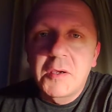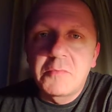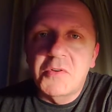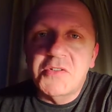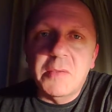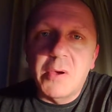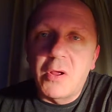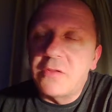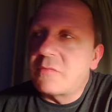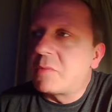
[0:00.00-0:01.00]
musket
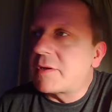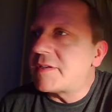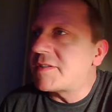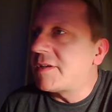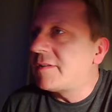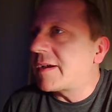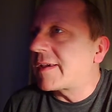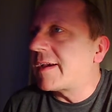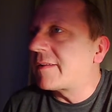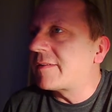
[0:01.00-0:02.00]
balls and bullets in, that
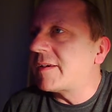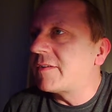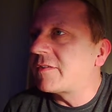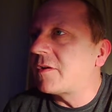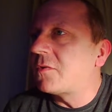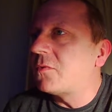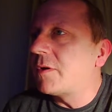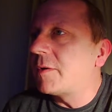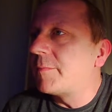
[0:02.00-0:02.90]
kind of thing. So